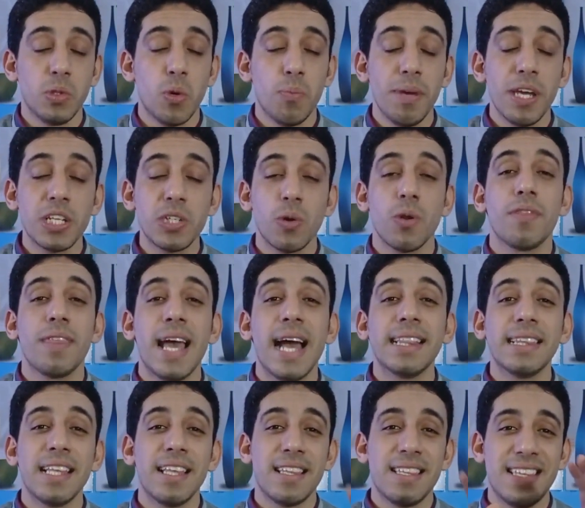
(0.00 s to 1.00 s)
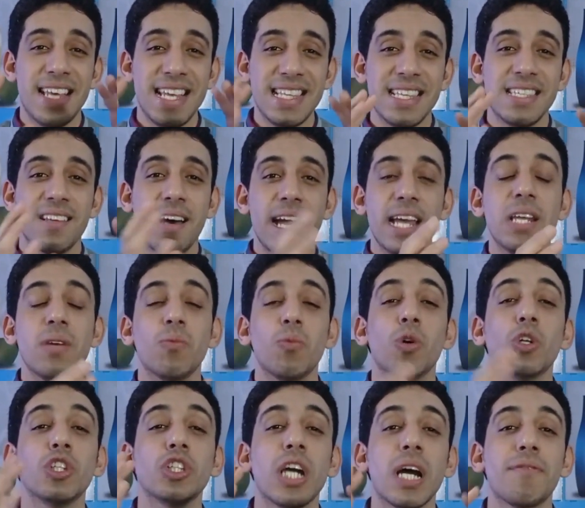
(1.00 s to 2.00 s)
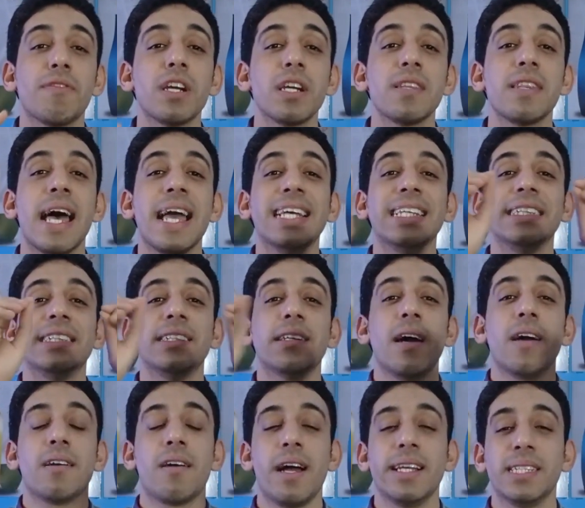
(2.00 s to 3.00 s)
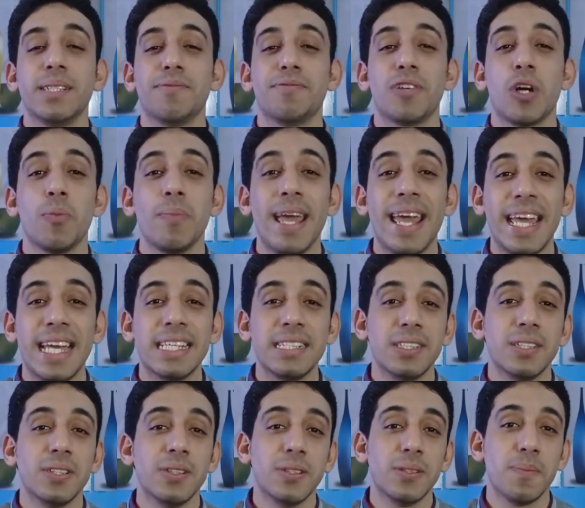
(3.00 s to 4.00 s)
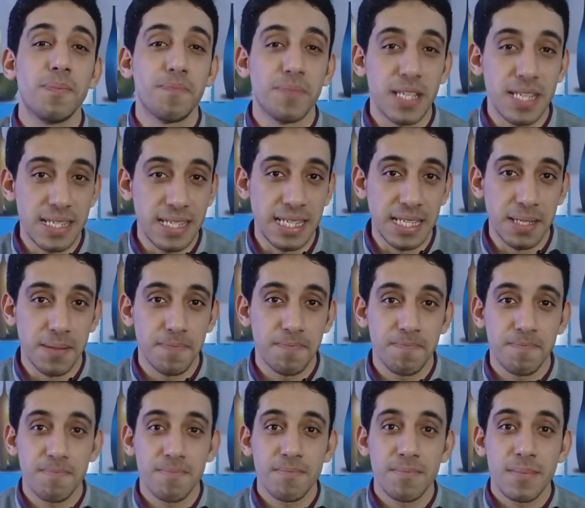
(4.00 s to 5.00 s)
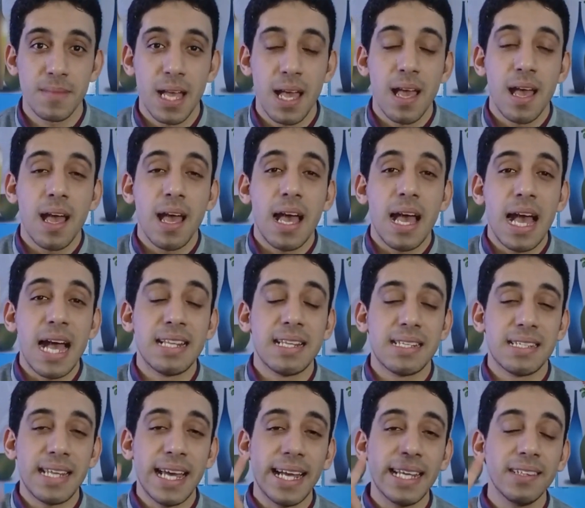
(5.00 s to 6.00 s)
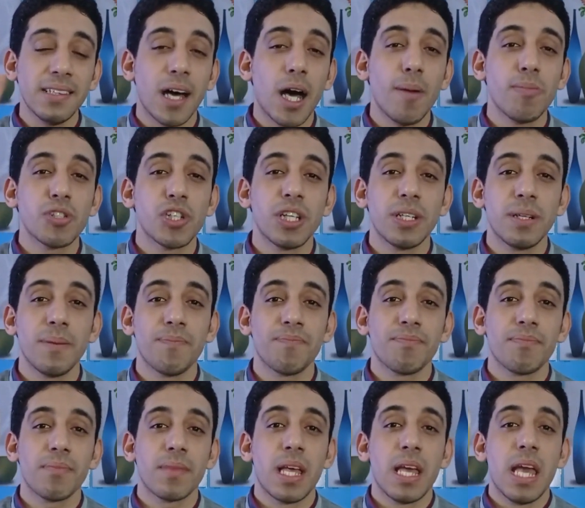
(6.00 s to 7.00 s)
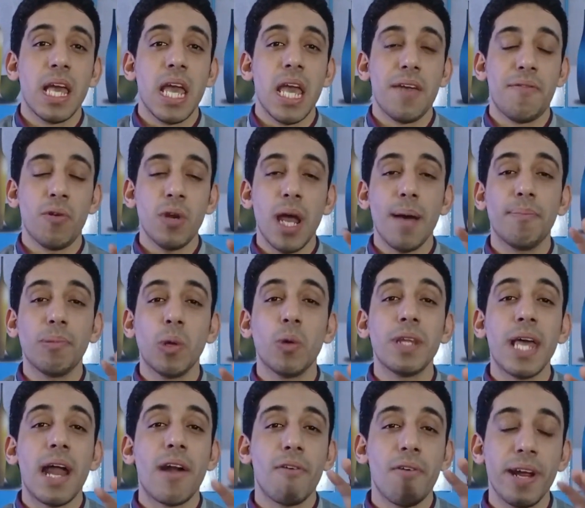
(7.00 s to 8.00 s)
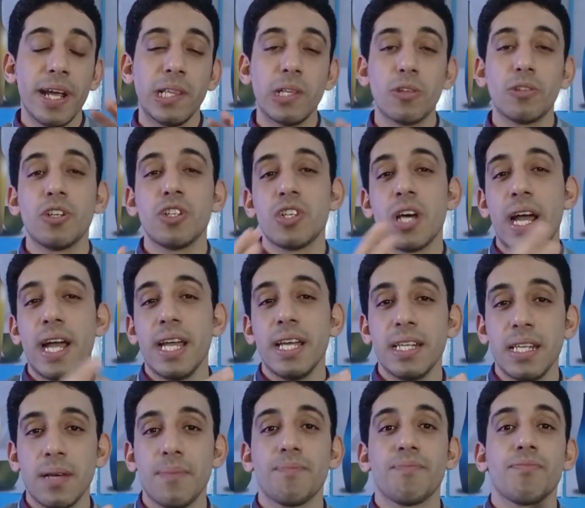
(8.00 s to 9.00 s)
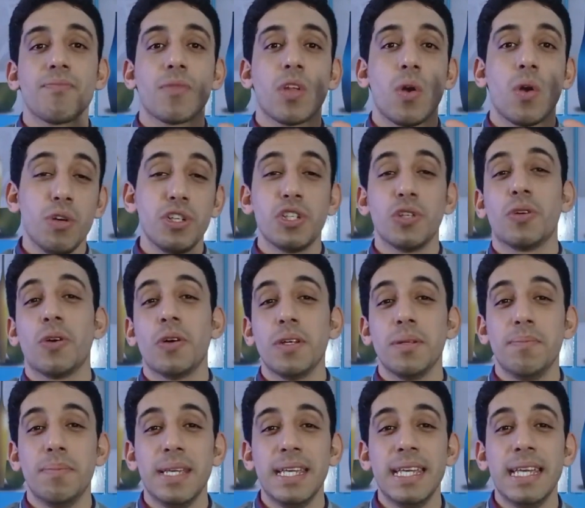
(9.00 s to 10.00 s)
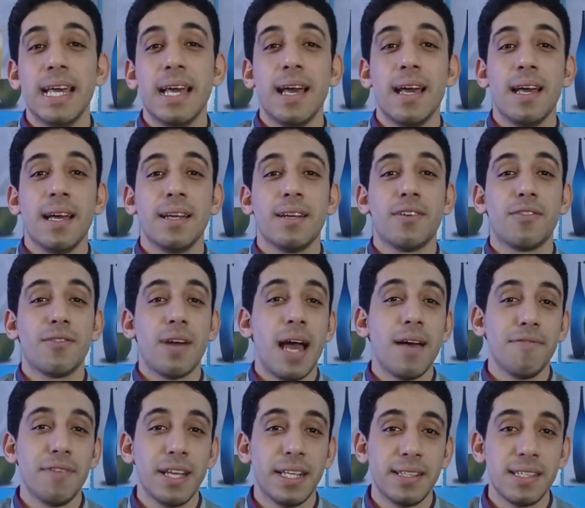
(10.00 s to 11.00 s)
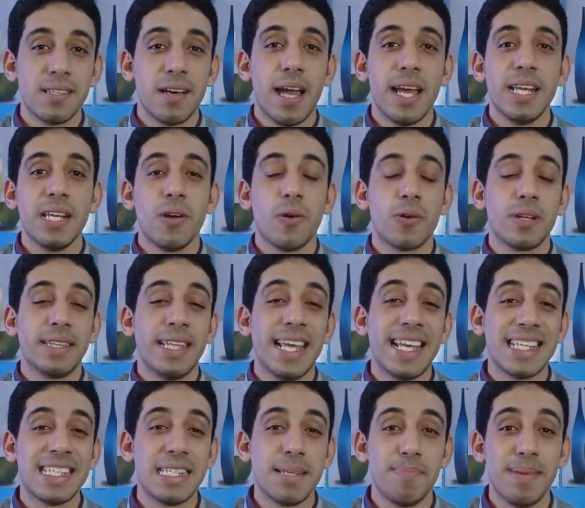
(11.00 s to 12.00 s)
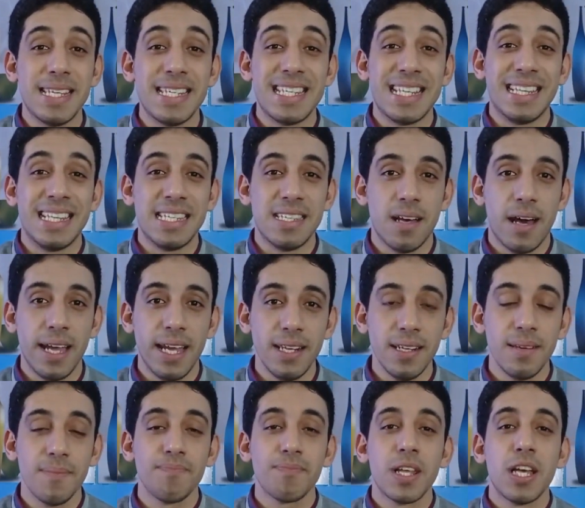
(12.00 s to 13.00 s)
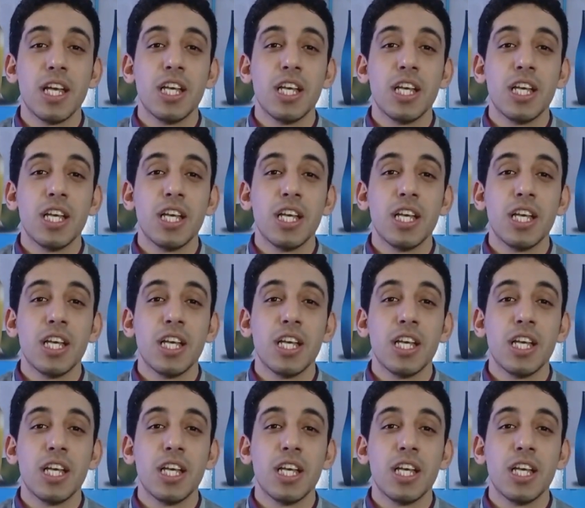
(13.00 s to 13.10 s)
to make sure that the design would cover the entire item from A to Z. And the second option, if you want to upload a regular design, which could be a graphic design or text-based design,